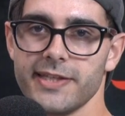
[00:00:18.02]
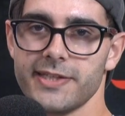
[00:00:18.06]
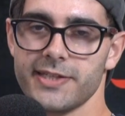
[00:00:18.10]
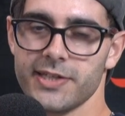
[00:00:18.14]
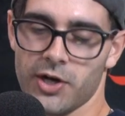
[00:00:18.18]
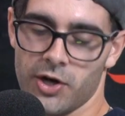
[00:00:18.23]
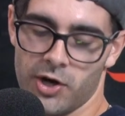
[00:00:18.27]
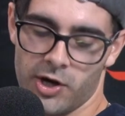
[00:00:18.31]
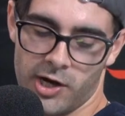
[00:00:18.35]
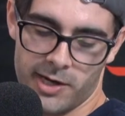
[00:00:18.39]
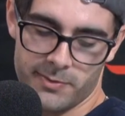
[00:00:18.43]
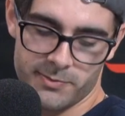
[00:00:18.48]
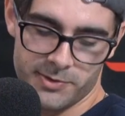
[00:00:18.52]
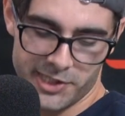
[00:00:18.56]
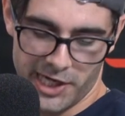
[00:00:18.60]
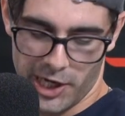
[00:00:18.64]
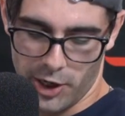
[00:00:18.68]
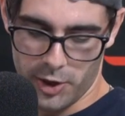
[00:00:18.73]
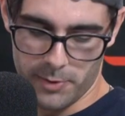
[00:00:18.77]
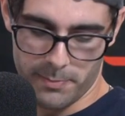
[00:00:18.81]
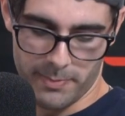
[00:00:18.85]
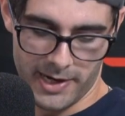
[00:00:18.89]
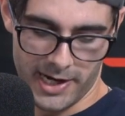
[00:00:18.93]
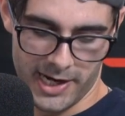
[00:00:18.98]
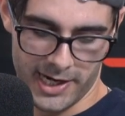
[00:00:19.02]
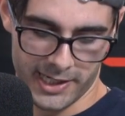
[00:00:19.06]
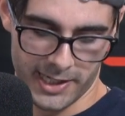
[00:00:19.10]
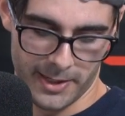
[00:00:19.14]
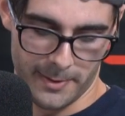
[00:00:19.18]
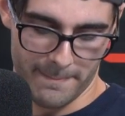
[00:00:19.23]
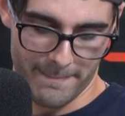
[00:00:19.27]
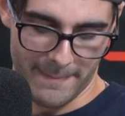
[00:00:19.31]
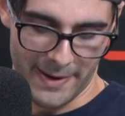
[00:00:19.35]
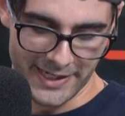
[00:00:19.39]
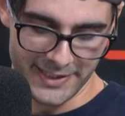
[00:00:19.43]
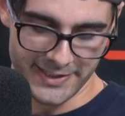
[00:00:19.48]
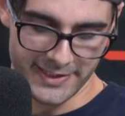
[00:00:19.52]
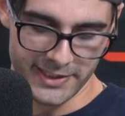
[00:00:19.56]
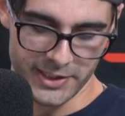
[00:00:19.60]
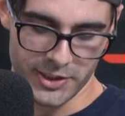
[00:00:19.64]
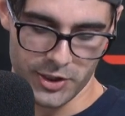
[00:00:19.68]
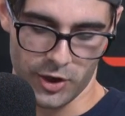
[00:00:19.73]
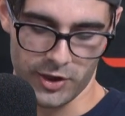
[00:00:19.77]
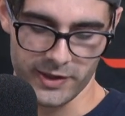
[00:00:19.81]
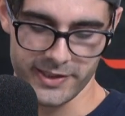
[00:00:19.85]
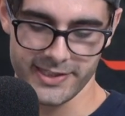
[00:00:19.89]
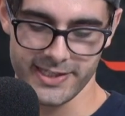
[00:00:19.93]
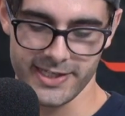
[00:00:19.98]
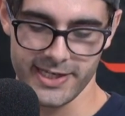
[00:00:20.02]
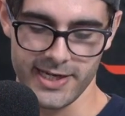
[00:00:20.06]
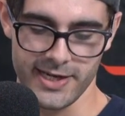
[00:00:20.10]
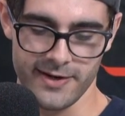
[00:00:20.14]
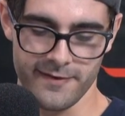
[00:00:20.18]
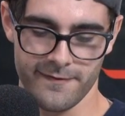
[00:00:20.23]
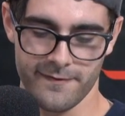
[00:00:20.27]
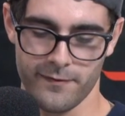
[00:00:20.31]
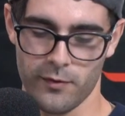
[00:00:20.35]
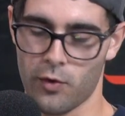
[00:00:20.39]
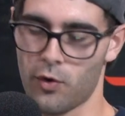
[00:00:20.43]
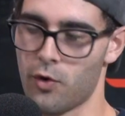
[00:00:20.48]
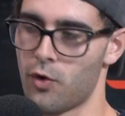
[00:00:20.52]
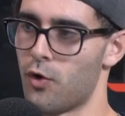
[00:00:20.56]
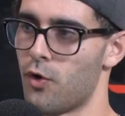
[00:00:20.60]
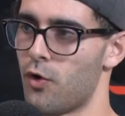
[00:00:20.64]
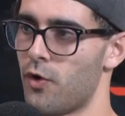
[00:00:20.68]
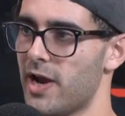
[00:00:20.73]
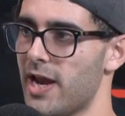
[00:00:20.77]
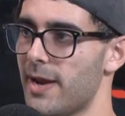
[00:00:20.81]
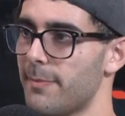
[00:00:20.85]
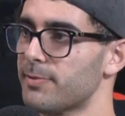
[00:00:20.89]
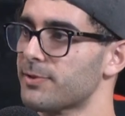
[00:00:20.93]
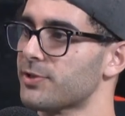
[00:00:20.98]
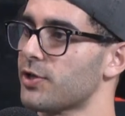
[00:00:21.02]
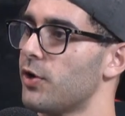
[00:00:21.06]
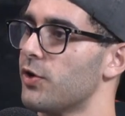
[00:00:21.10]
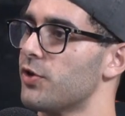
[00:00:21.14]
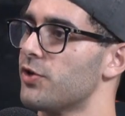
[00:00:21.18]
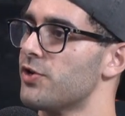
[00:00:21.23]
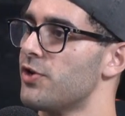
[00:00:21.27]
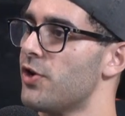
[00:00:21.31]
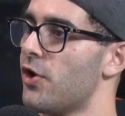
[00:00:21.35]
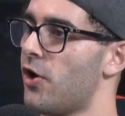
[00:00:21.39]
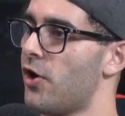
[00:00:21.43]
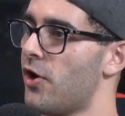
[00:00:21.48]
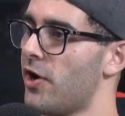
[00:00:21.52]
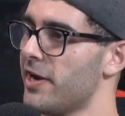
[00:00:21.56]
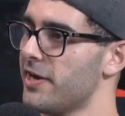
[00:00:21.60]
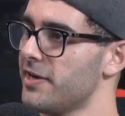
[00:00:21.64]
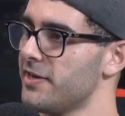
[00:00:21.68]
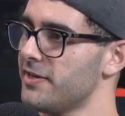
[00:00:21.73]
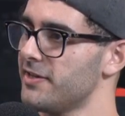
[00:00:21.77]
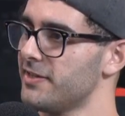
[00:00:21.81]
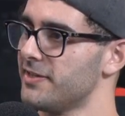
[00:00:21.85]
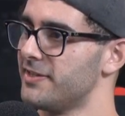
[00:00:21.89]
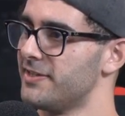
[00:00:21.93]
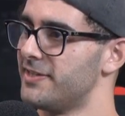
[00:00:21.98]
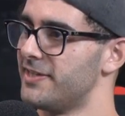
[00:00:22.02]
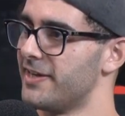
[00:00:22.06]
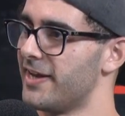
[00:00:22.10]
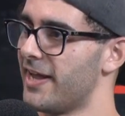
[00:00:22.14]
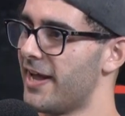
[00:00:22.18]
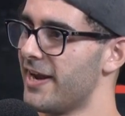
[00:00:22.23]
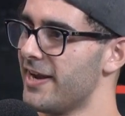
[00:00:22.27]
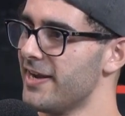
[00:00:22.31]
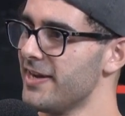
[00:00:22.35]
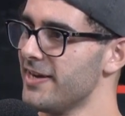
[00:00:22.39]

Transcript: Time. Jared Barker, Mason Cox here for episode 9 today,